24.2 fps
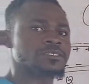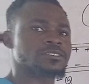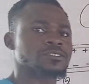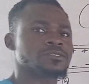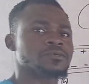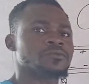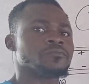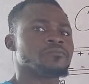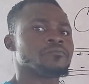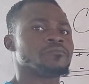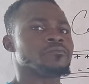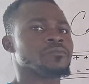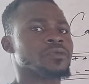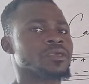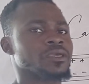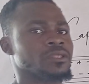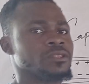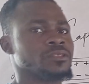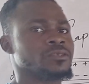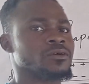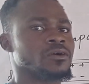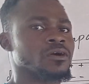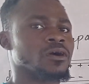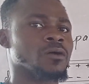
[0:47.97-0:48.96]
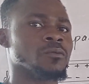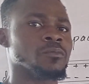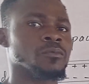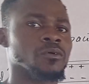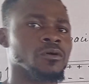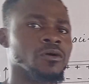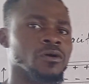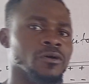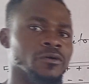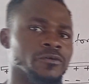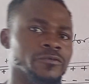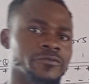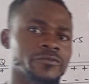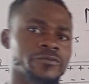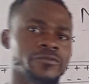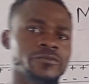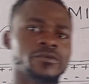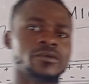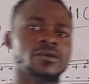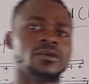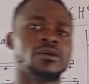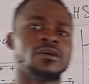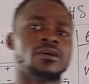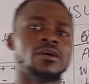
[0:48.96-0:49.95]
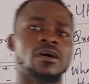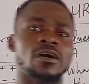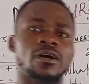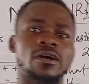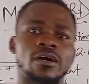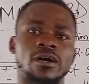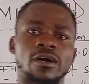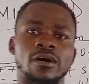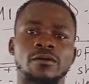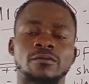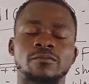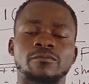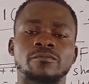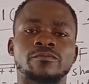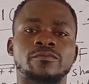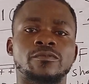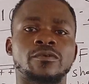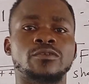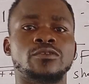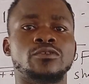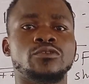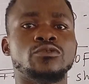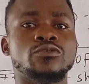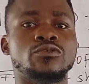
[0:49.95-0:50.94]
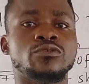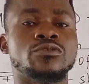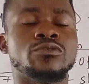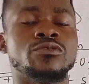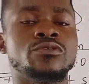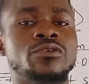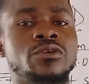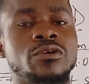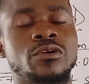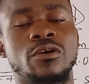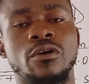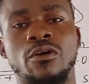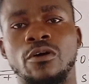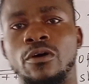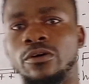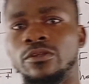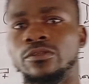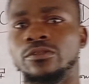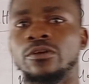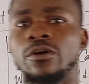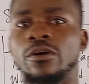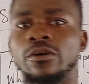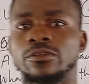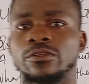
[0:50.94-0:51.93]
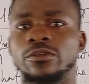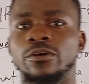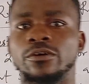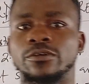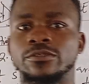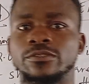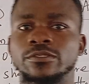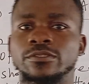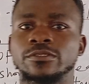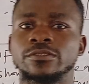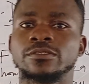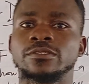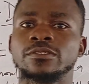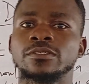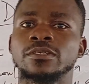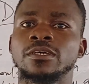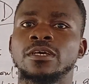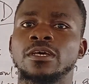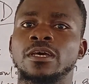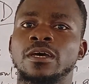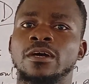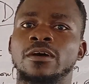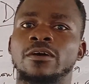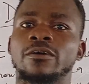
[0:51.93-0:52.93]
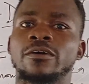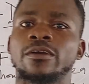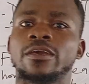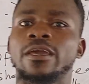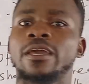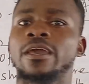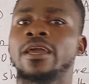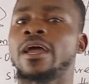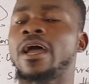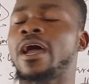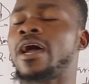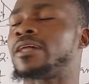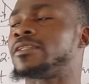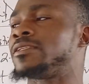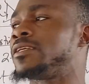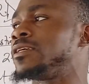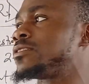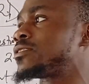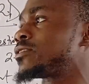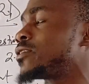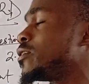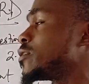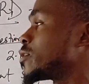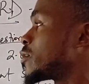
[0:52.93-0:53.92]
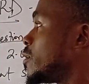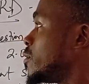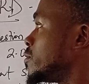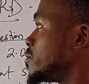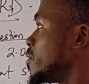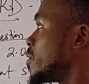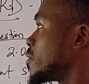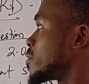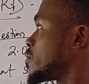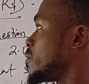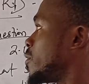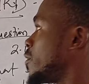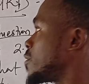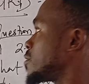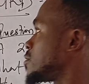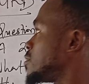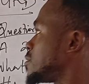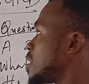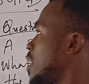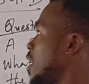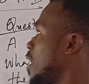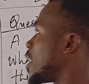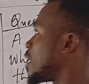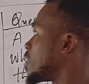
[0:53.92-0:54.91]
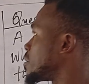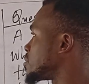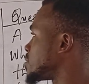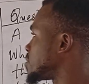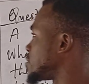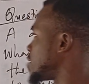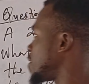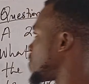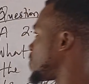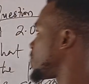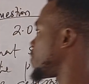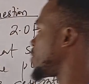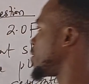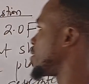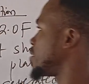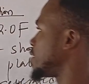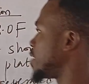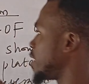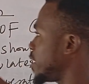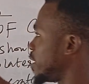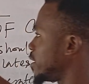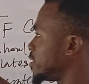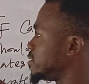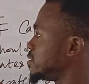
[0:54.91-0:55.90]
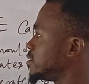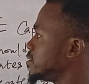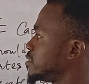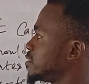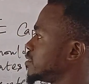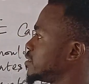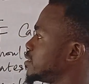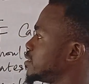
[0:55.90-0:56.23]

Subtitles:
is made up of two conductors. Okay, and these conductors are separated